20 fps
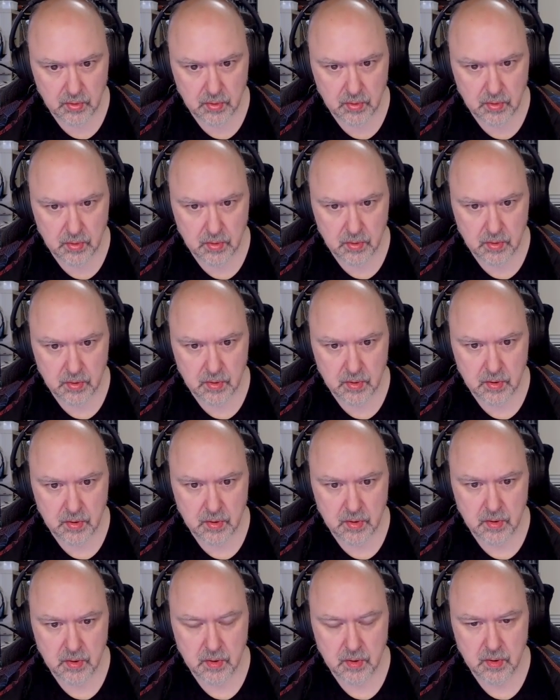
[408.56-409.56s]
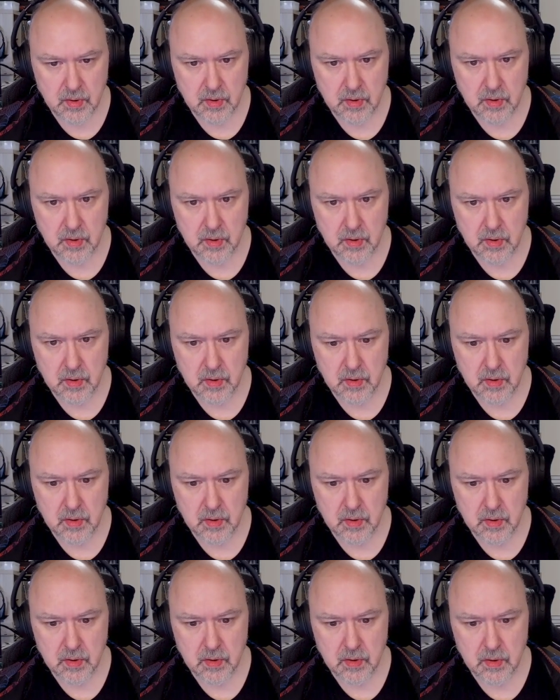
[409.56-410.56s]

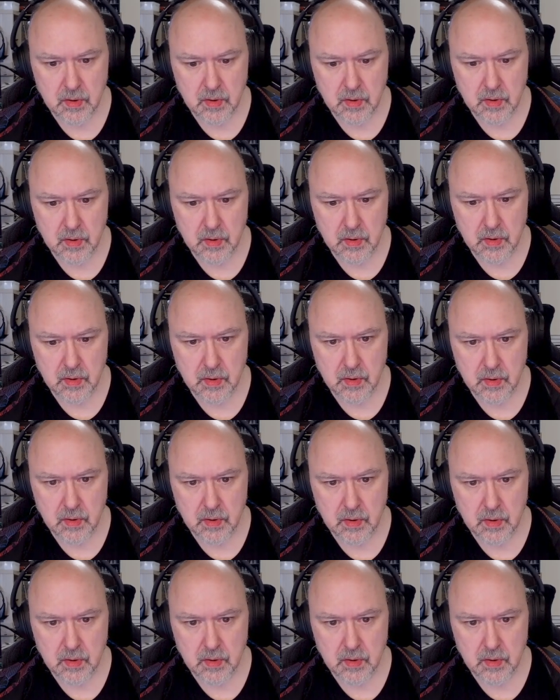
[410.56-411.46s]
(silence)